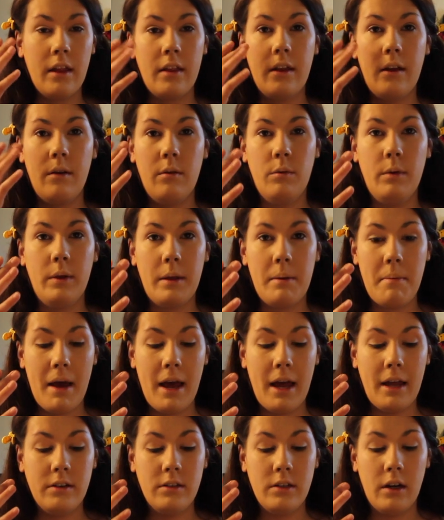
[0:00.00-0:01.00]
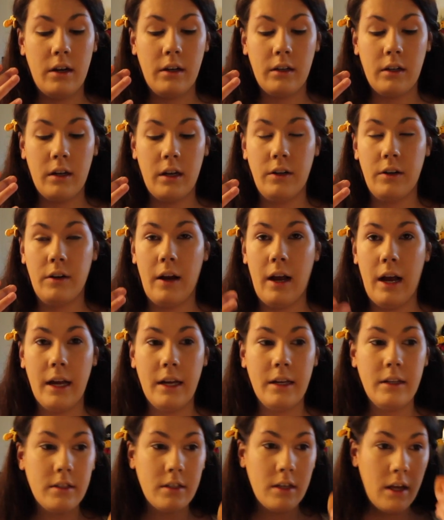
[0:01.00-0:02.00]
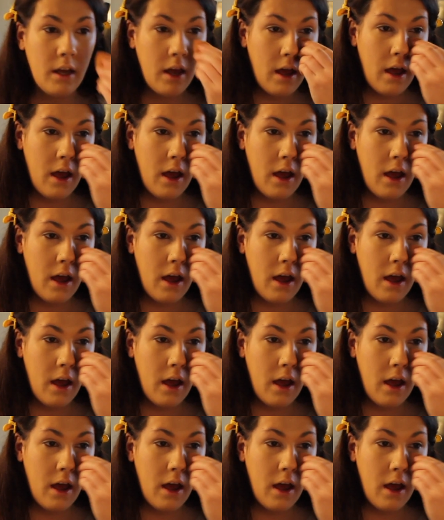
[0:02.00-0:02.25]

they're really bad dark under eyes,